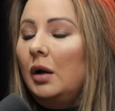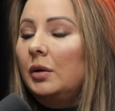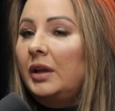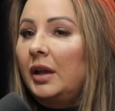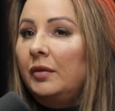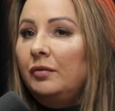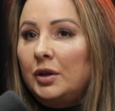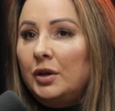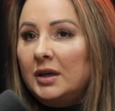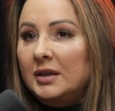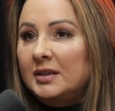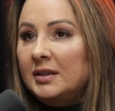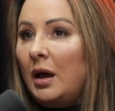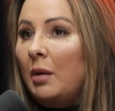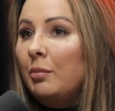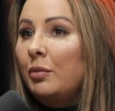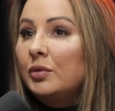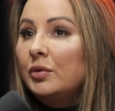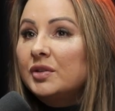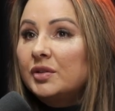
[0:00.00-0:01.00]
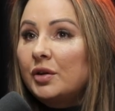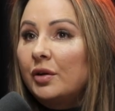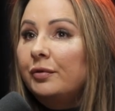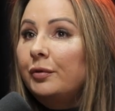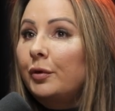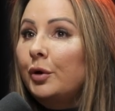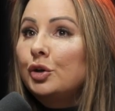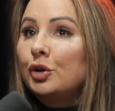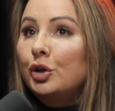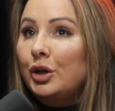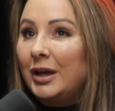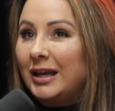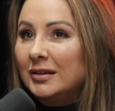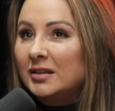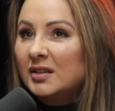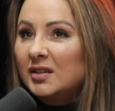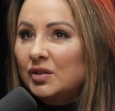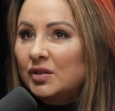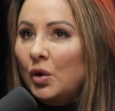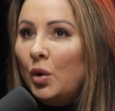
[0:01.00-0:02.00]
give you an example. So for a new
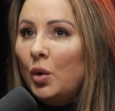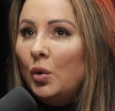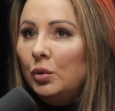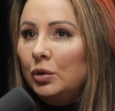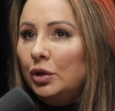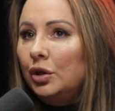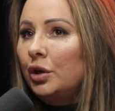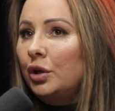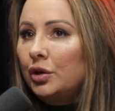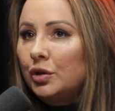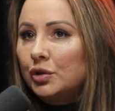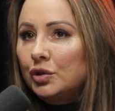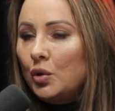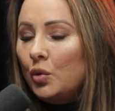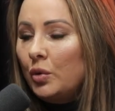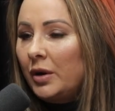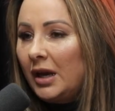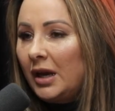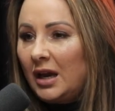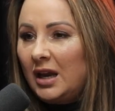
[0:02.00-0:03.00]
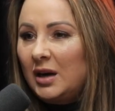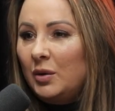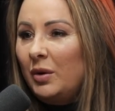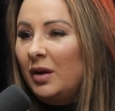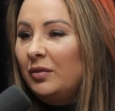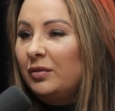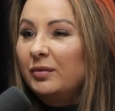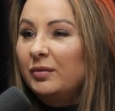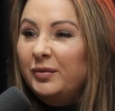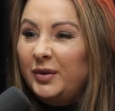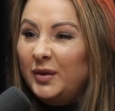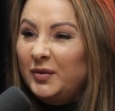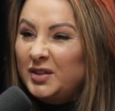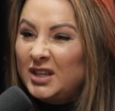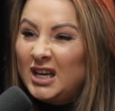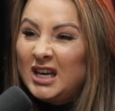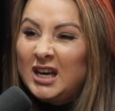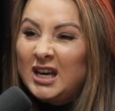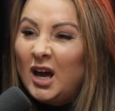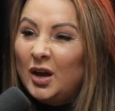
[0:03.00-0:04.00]
install, you know, you're talking anywhere from
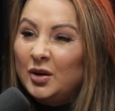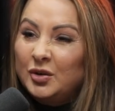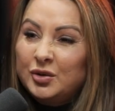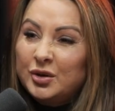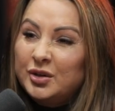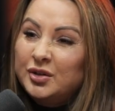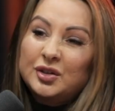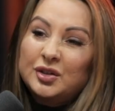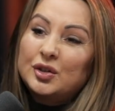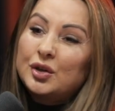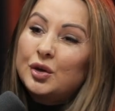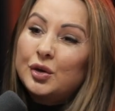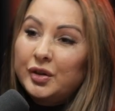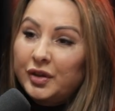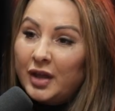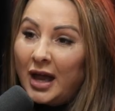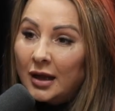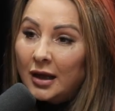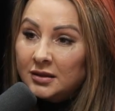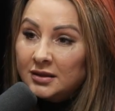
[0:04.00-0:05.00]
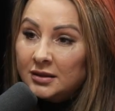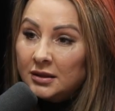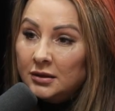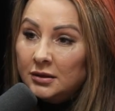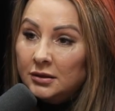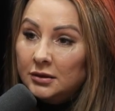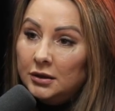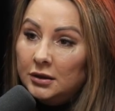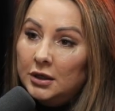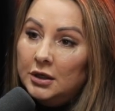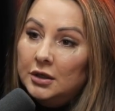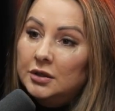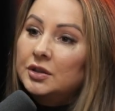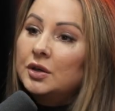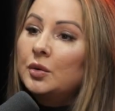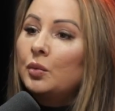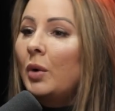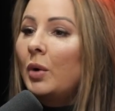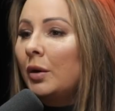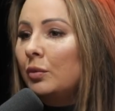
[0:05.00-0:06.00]
$1,500 to $2,000
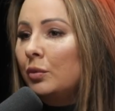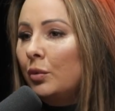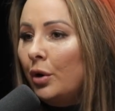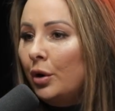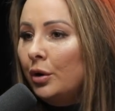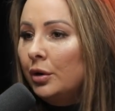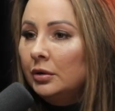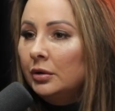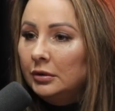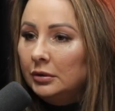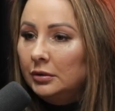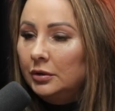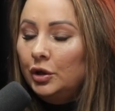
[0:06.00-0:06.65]
to 1 row,